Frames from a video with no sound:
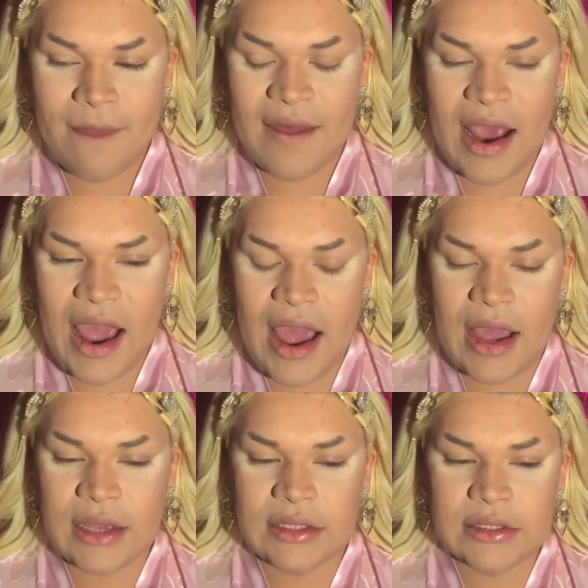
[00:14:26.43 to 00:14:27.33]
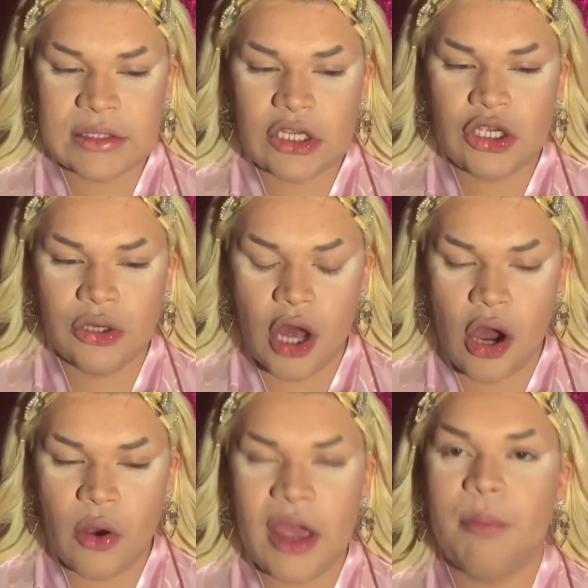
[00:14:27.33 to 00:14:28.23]
And, you
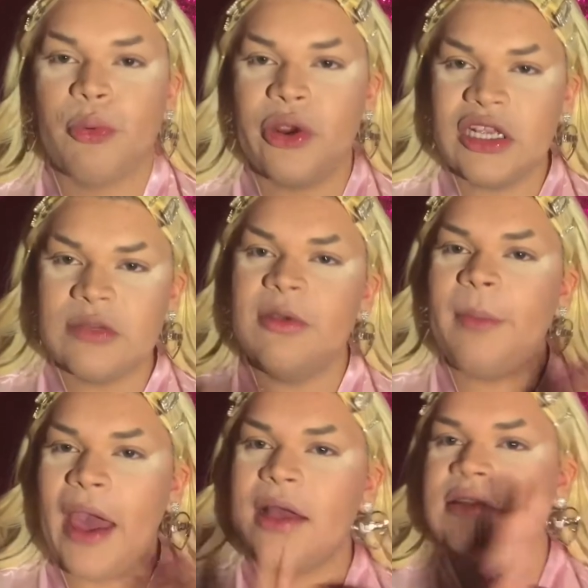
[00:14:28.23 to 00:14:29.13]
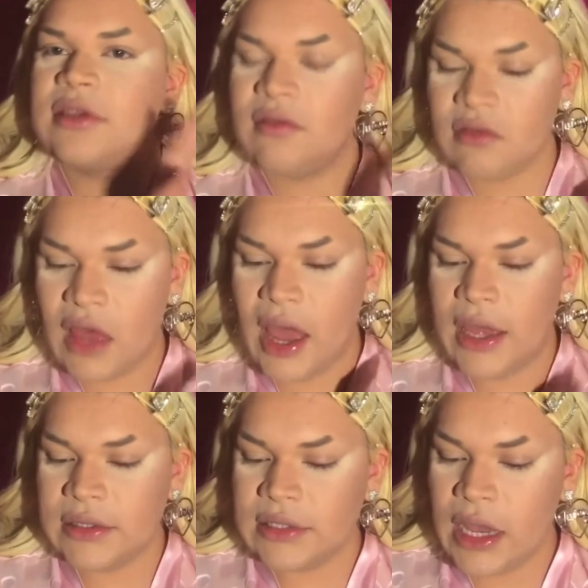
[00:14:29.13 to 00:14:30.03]
know, it brings me back to
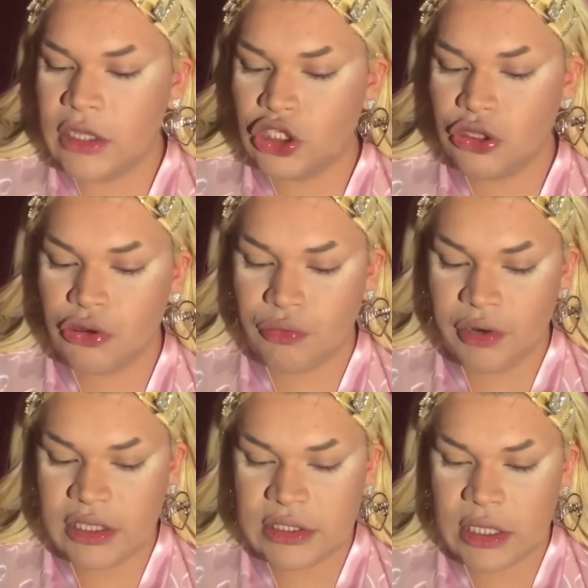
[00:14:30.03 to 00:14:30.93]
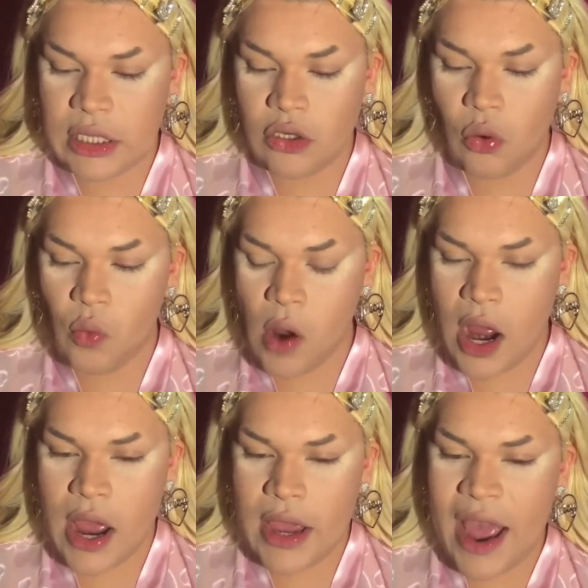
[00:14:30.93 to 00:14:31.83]
that, and to the reason
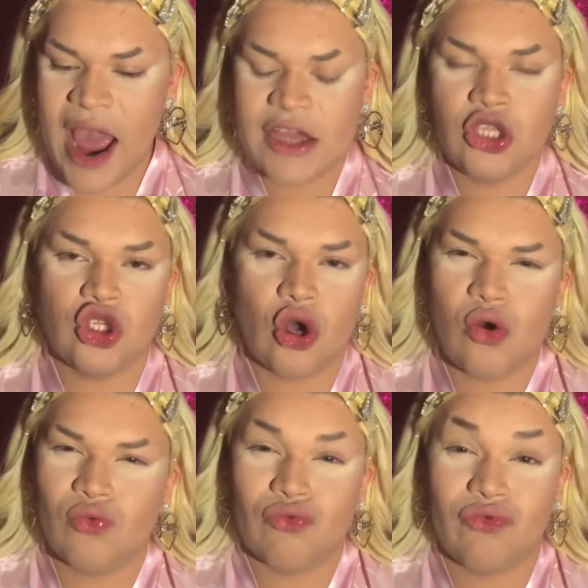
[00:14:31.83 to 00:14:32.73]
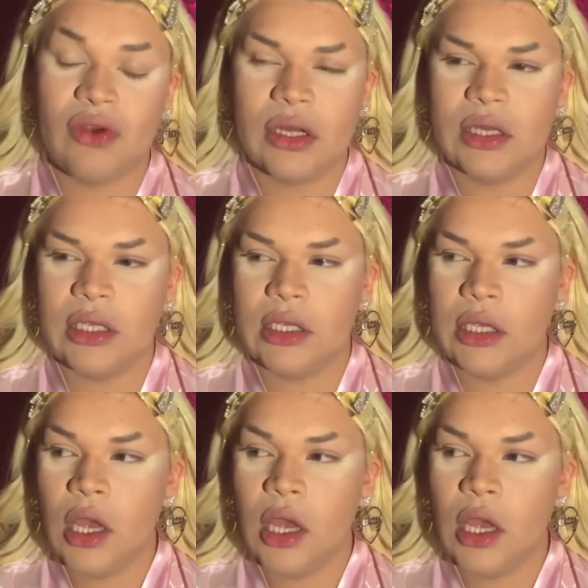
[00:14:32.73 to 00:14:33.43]
why I don't really,